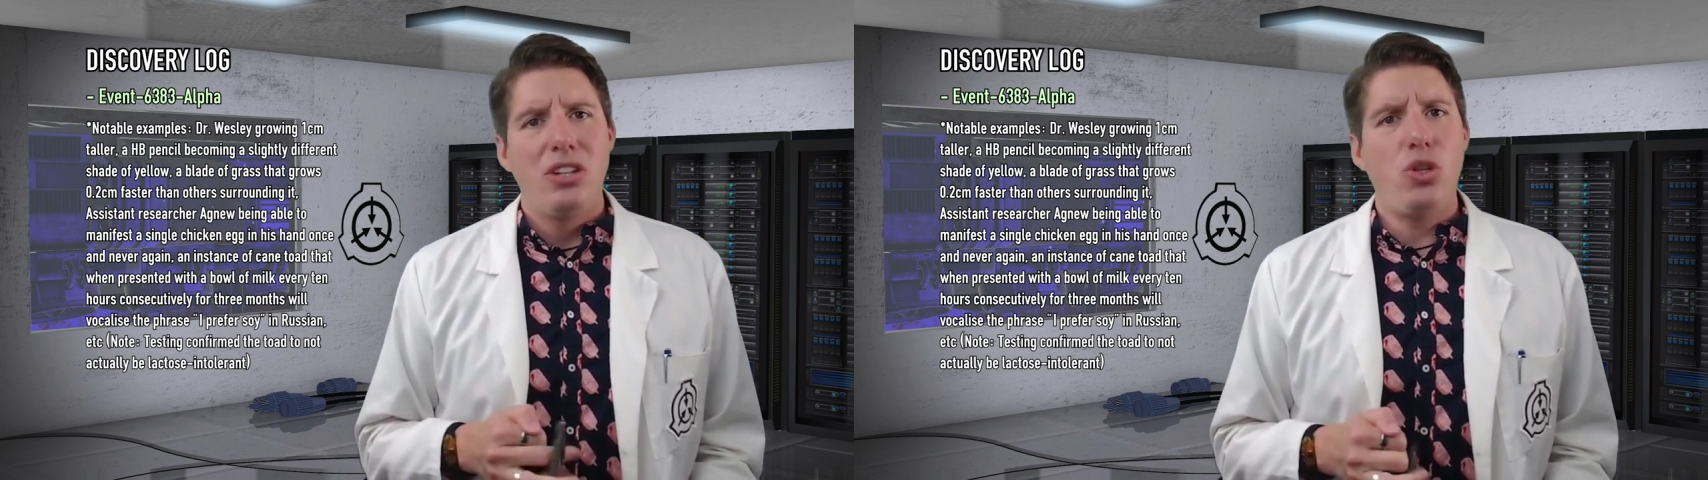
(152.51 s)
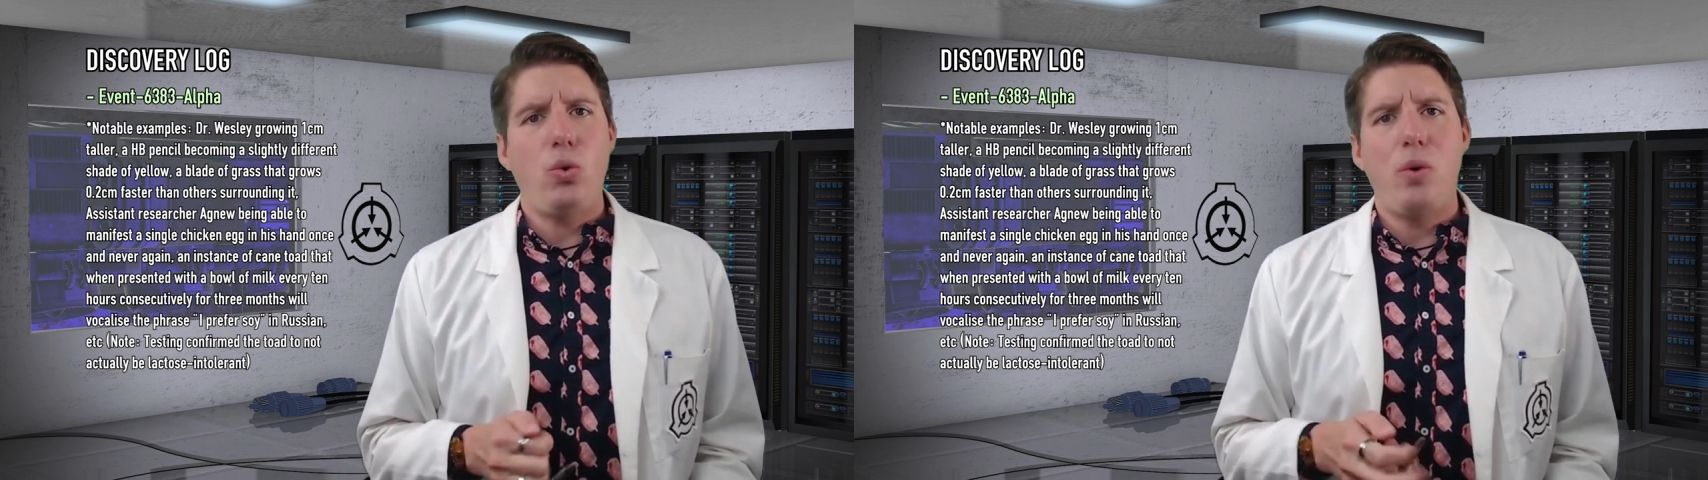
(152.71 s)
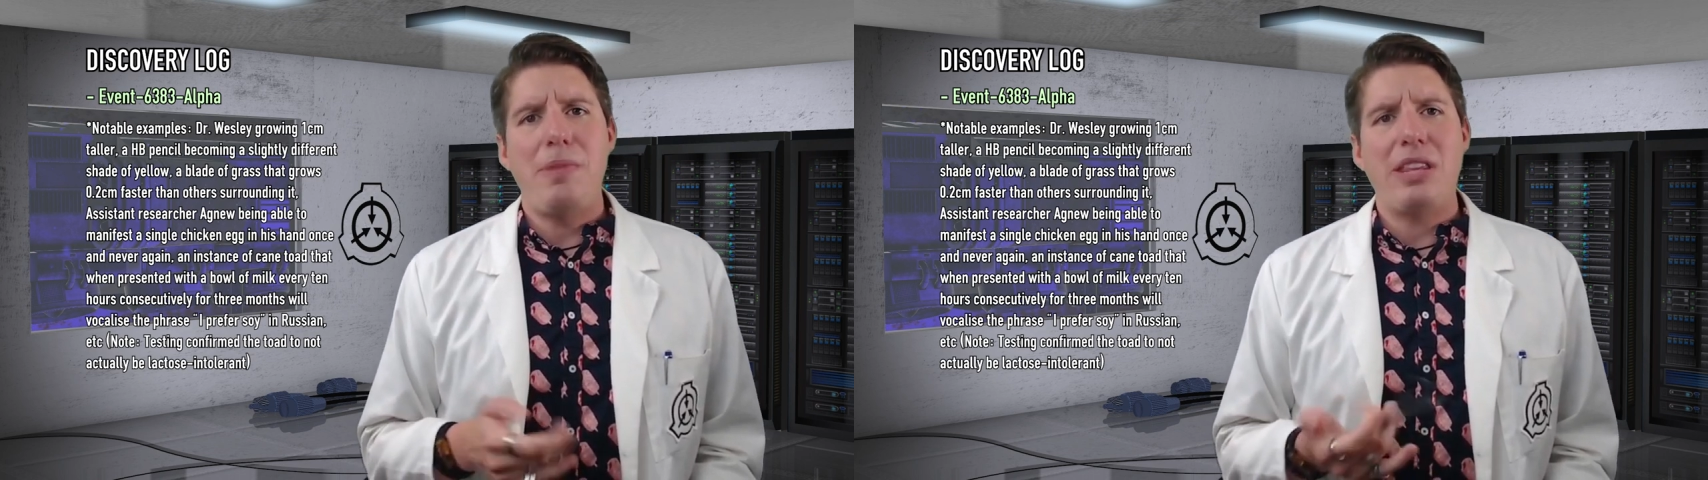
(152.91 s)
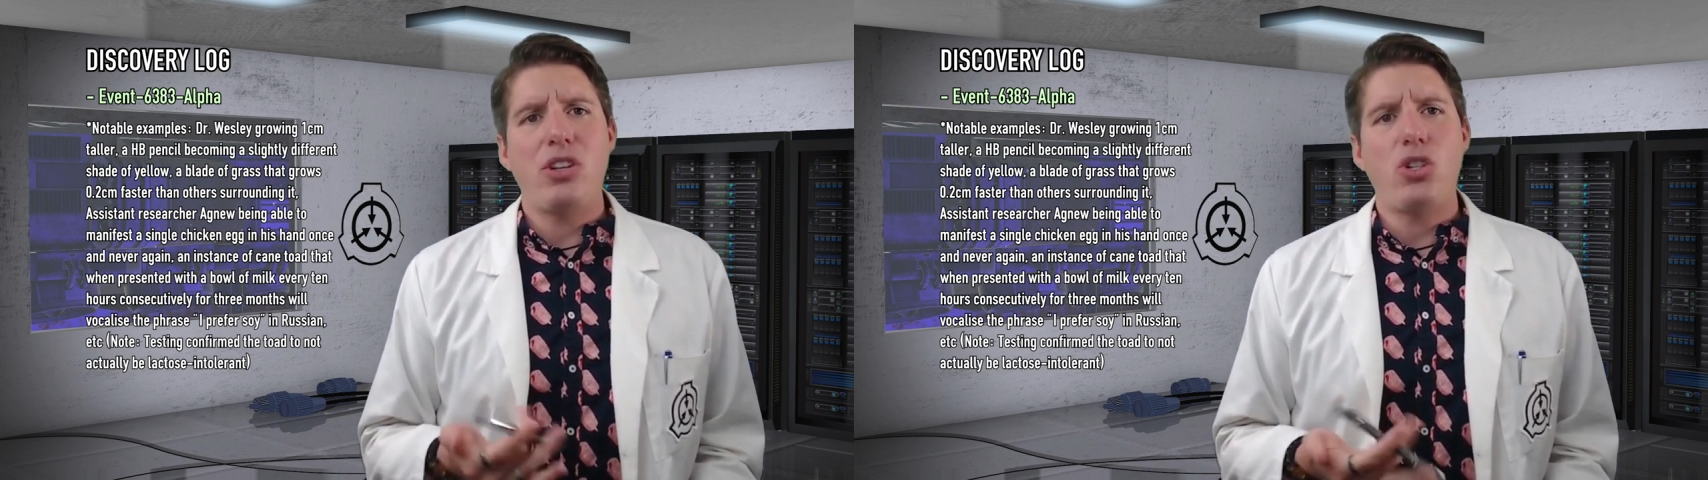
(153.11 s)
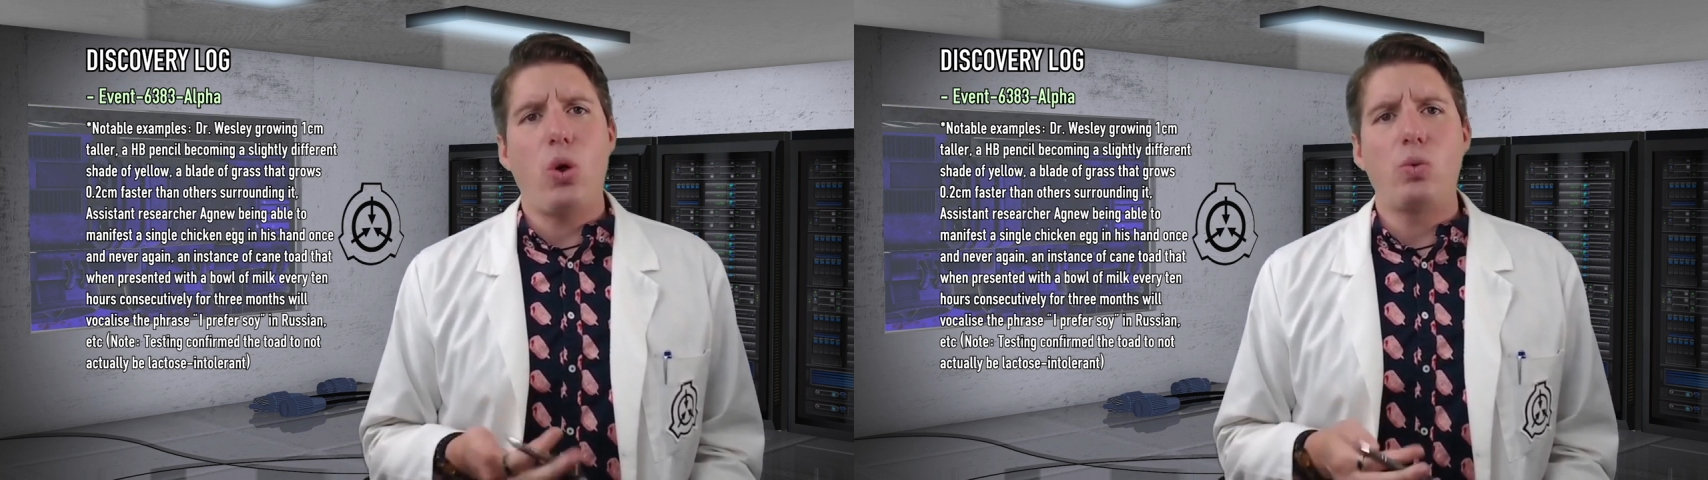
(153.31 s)
Due to it being the
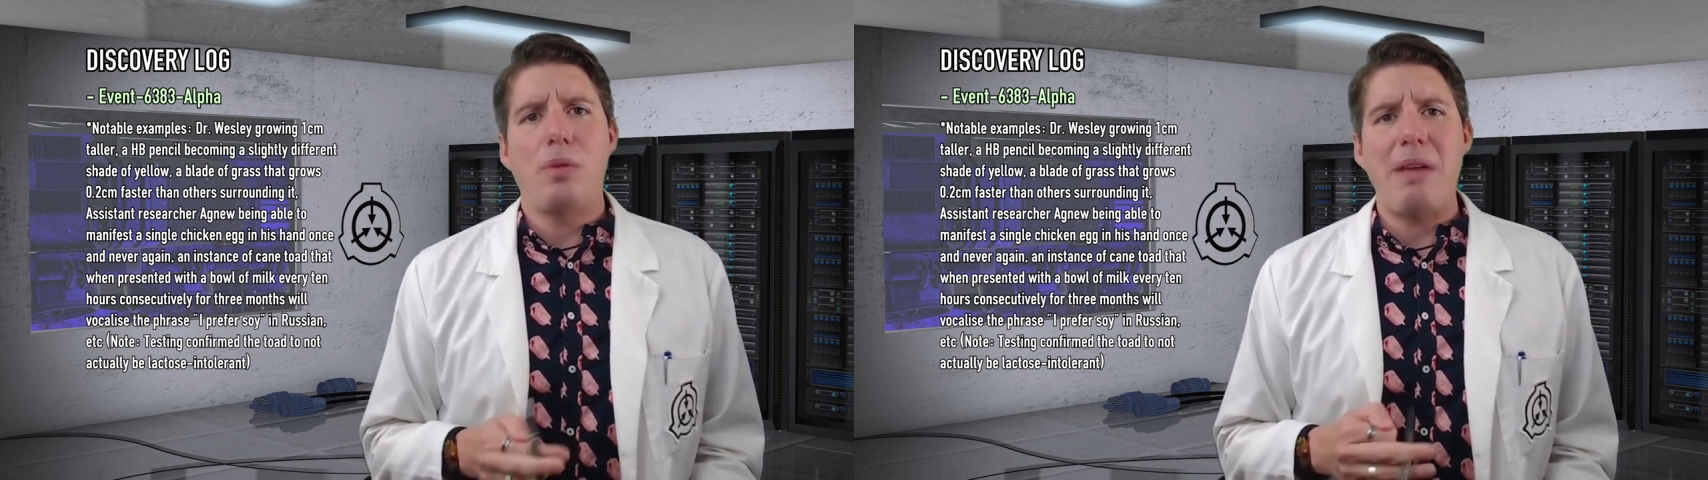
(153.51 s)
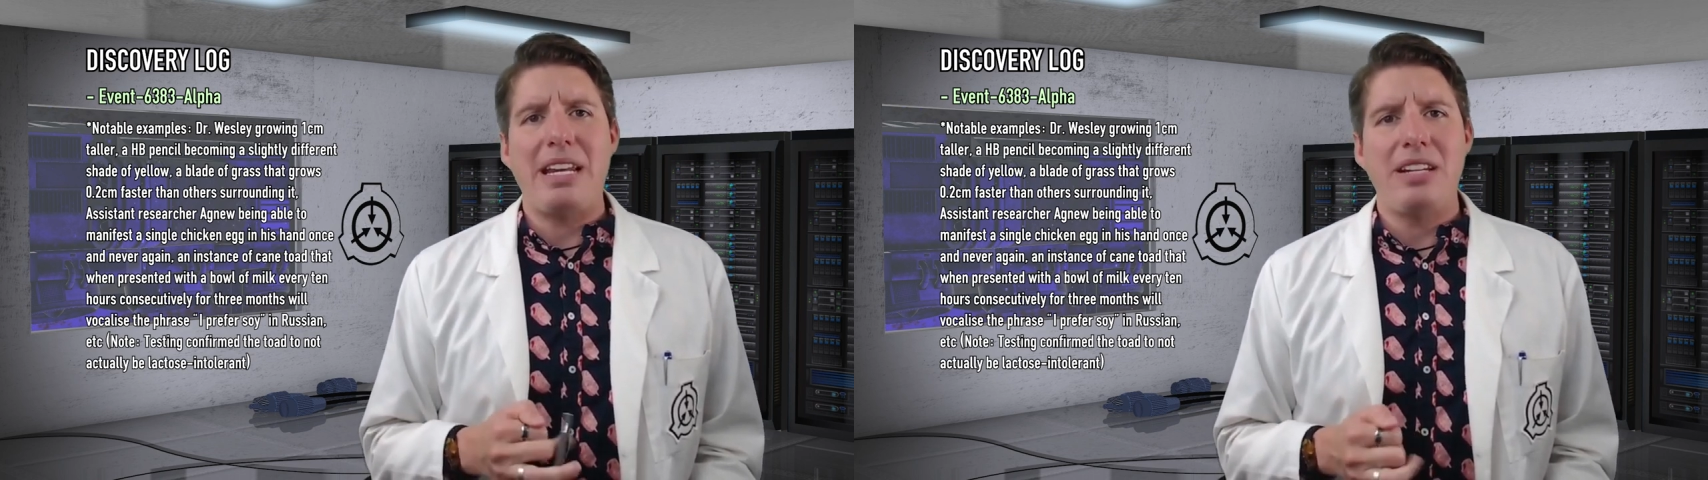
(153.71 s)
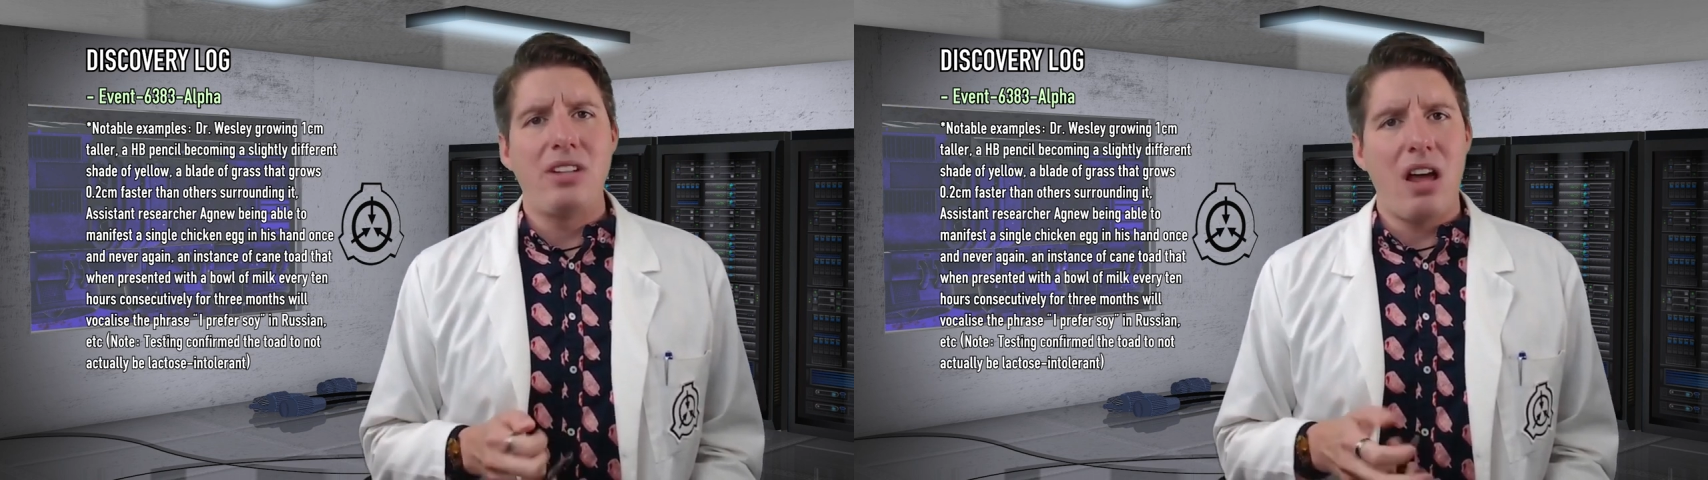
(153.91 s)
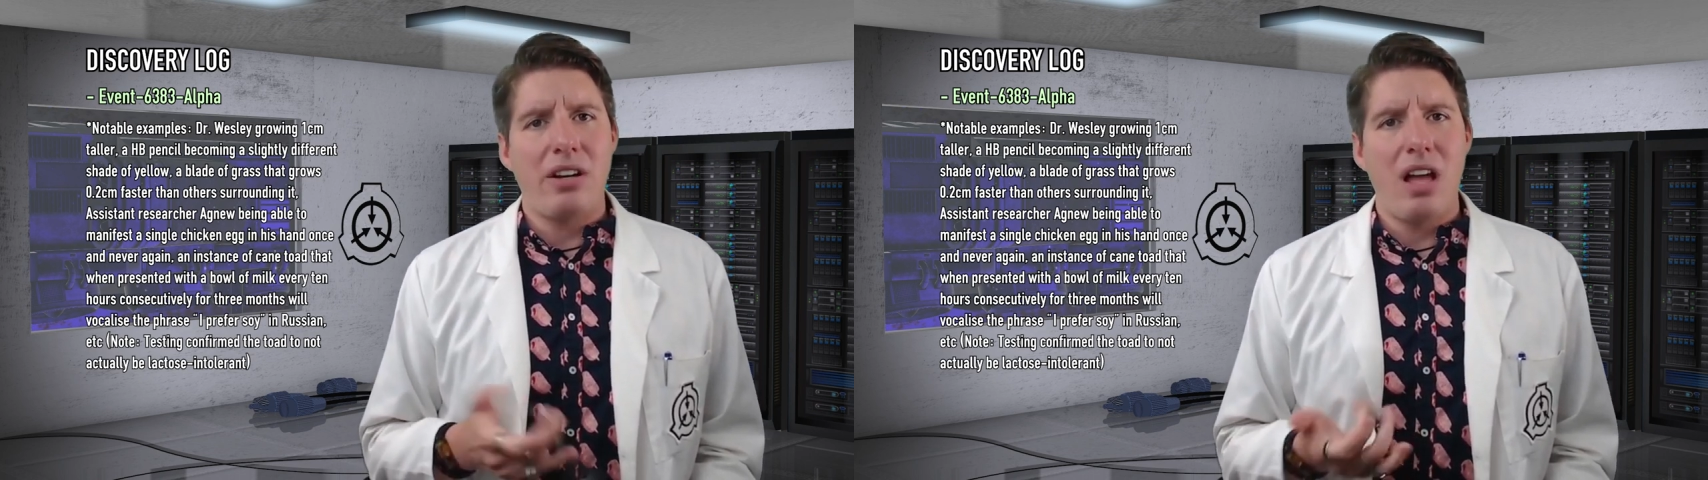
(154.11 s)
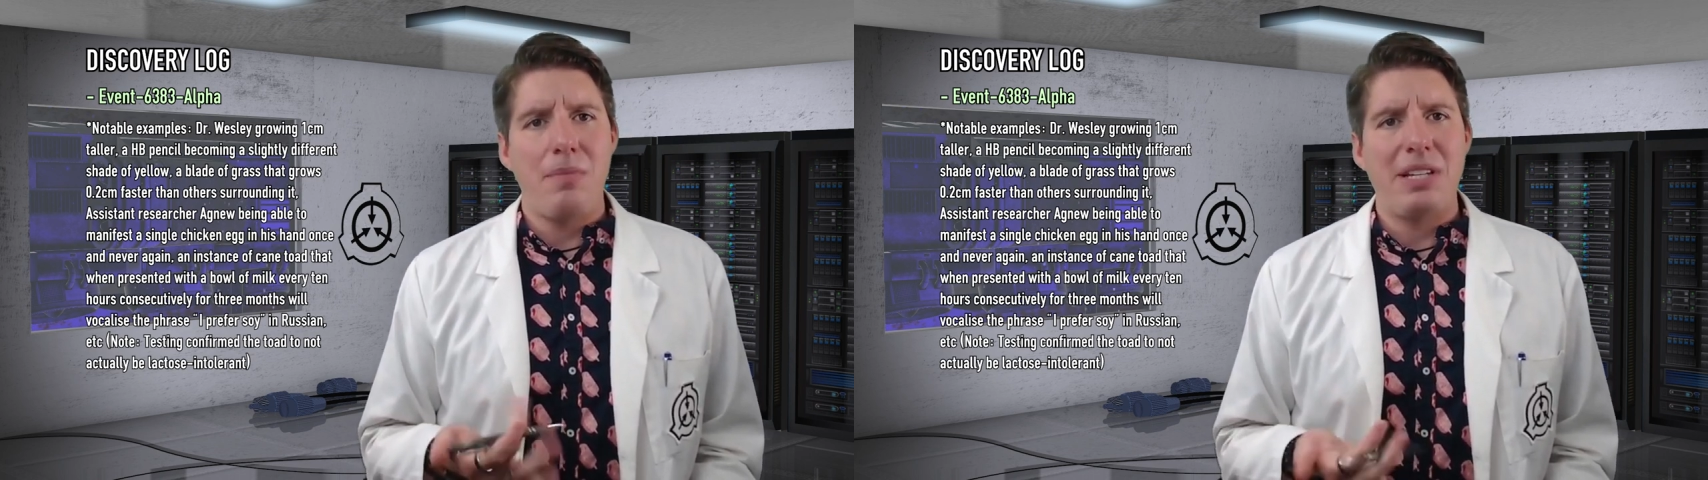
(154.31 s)
sole remaining
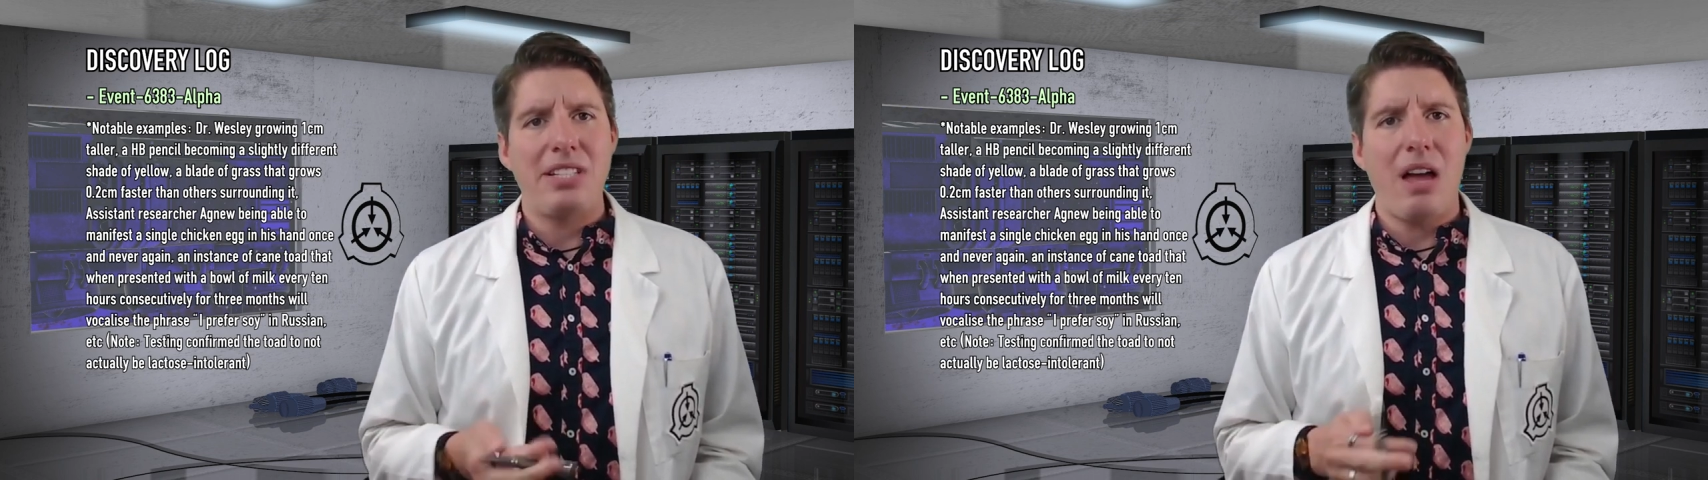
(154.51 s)
non-anomalous